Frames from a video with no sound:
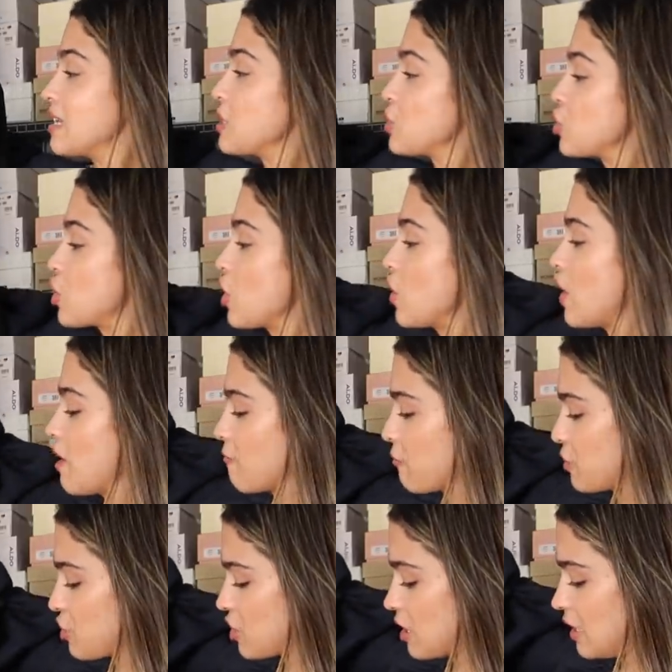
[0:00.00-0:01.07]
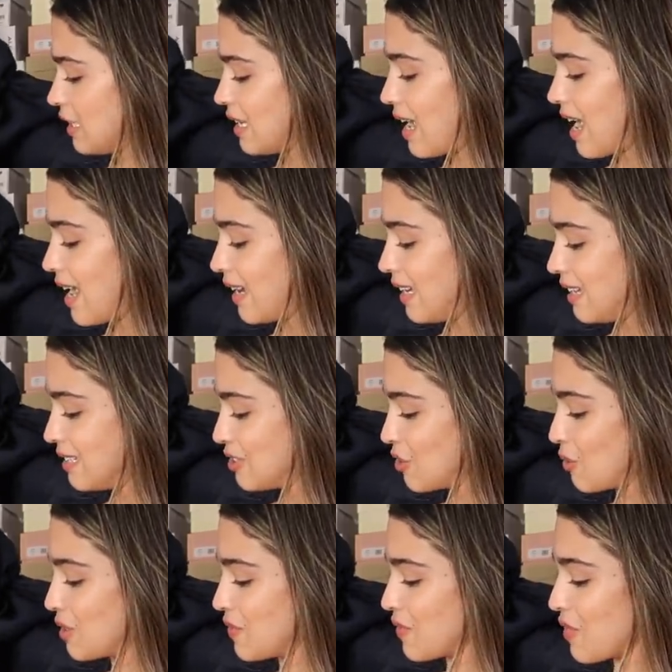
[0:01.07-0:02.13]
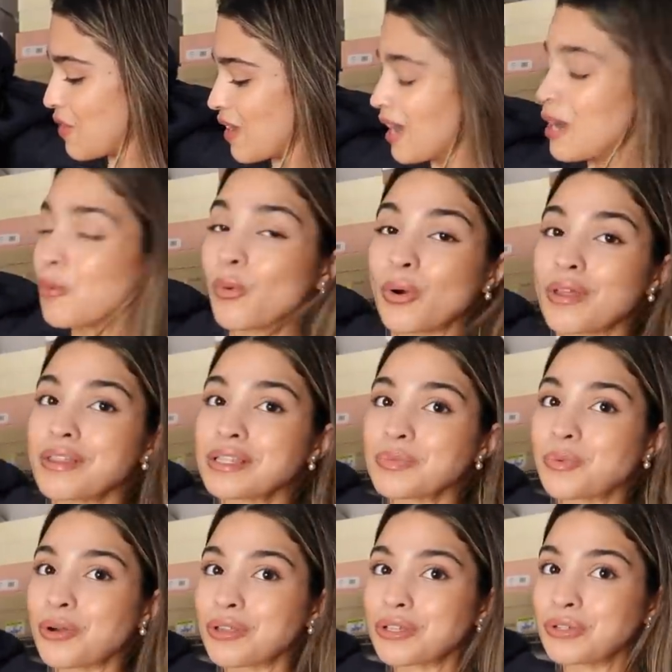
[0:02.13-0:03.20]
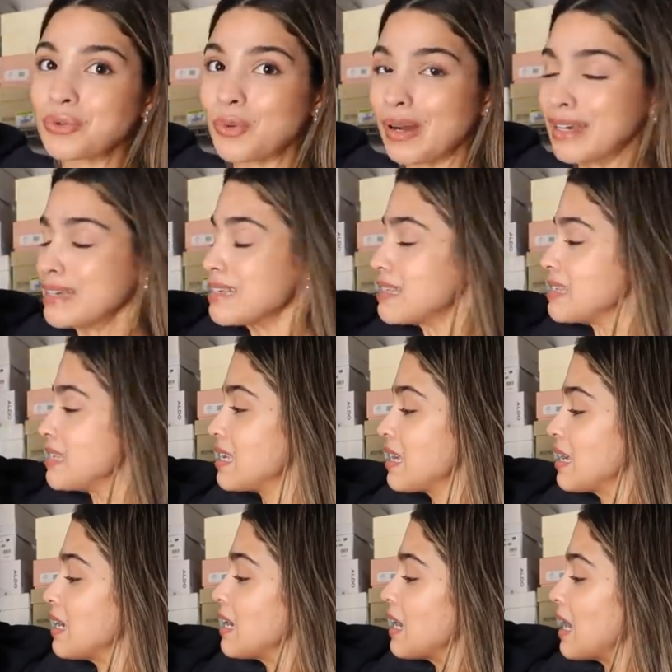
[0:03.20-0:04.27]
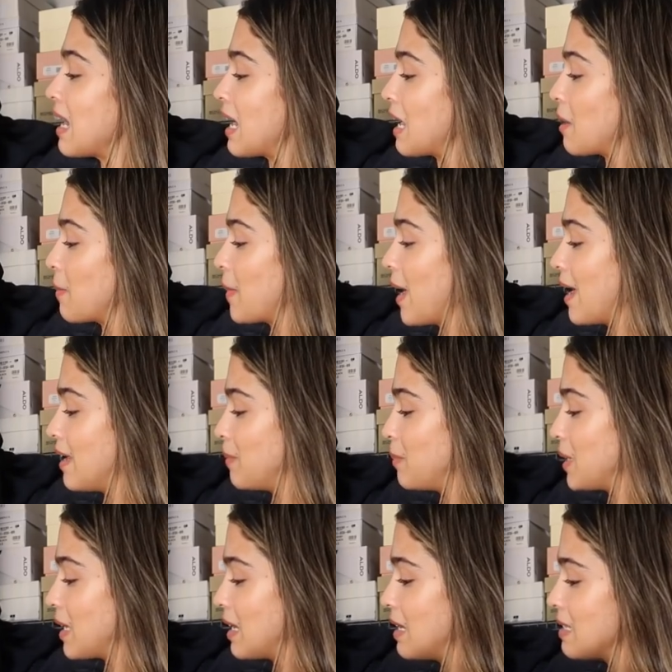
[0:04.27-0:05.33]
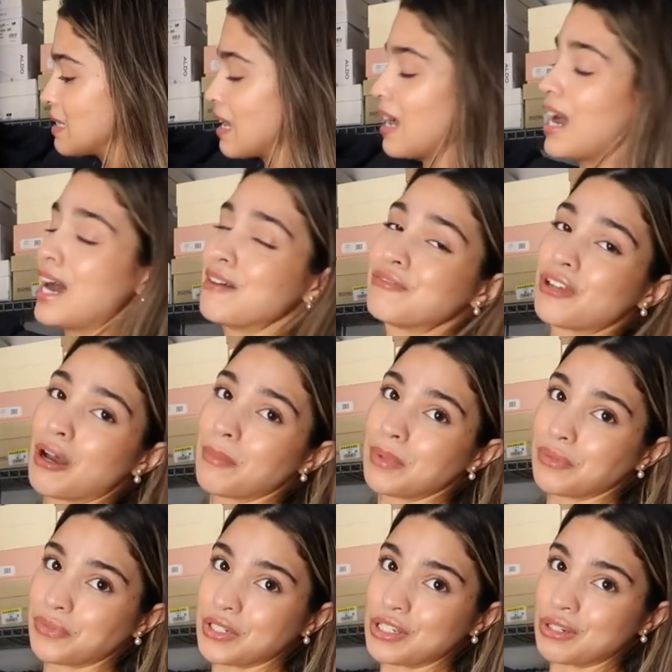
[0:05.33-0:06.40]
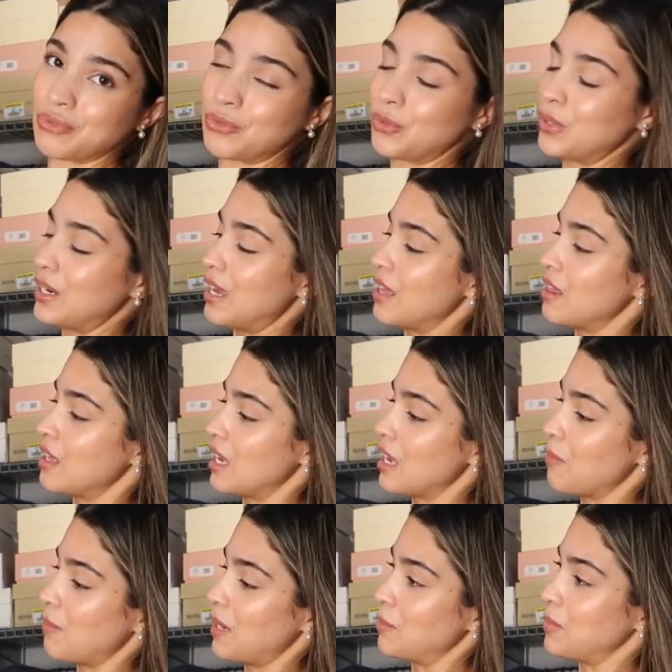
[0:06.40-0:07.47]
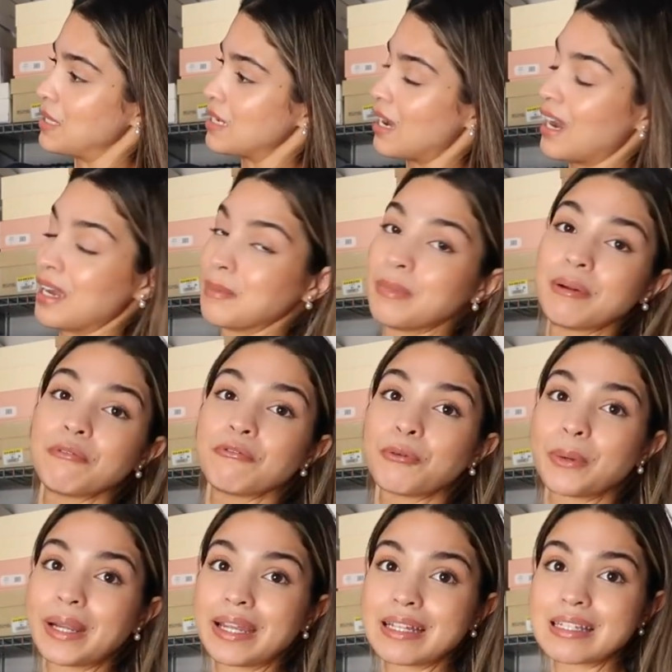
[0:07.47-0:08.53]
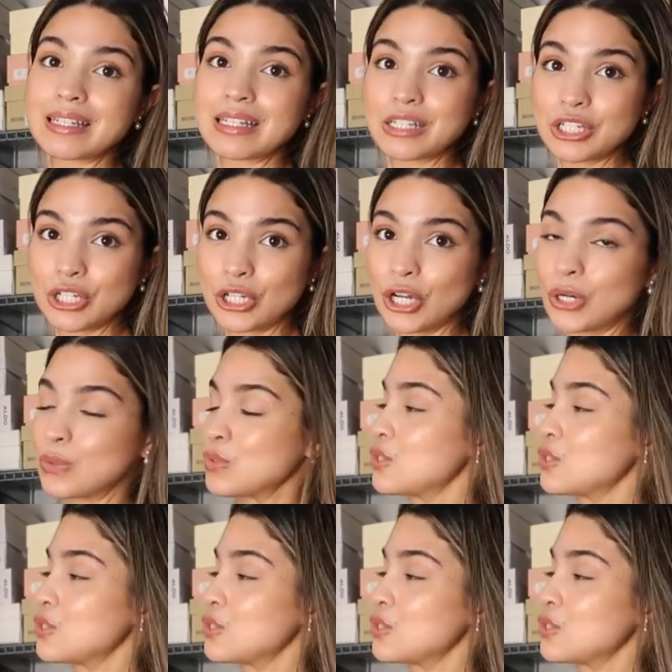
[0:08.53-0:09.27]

So unfortunately, I don't even think I wore this more than twice. And because I have not been reaching for it, I think it might be time for it to go.